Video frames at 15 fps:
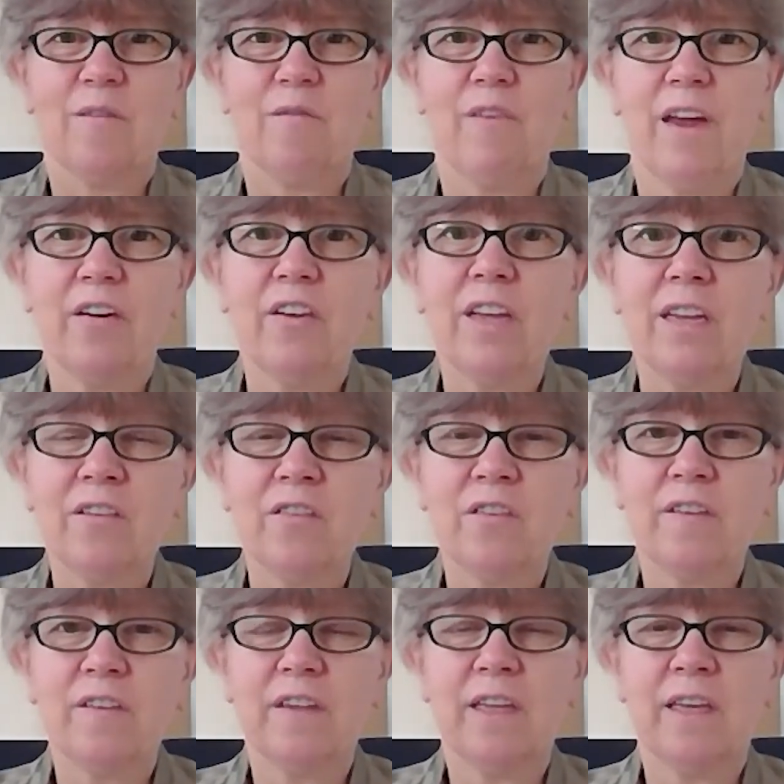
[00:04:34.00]
Very
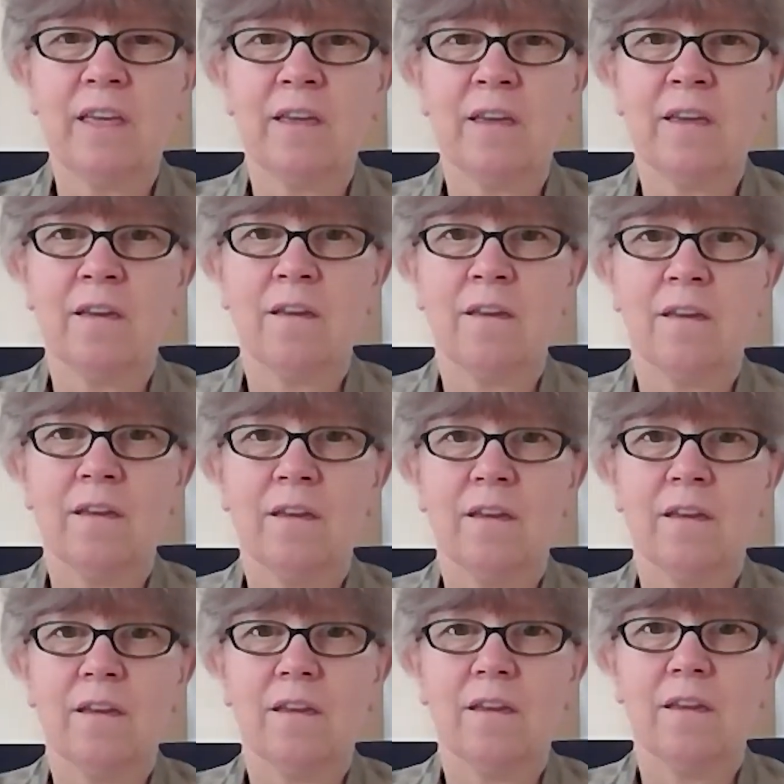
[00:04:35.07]
interesting
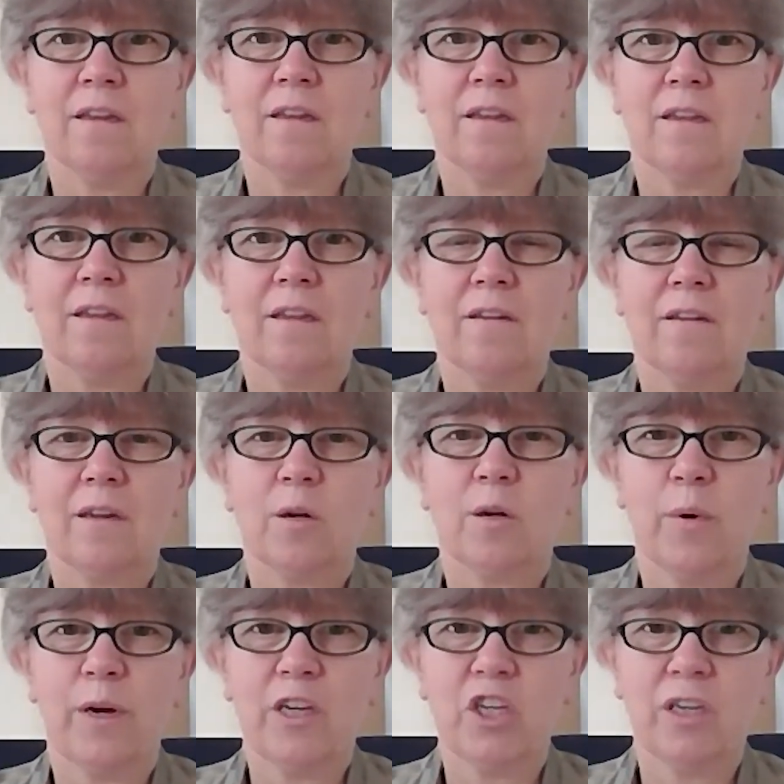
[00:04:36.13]

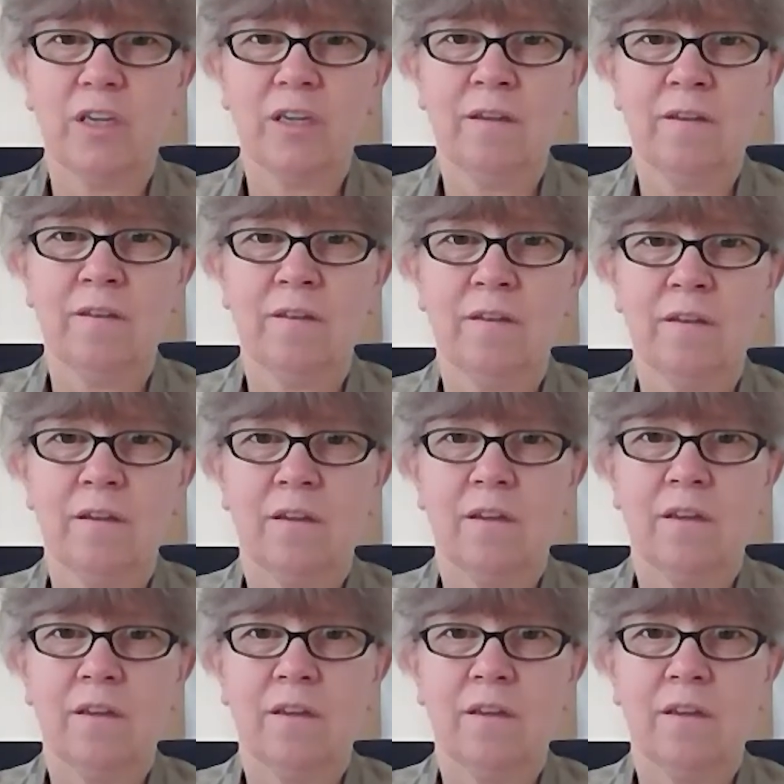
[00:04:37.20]
questions.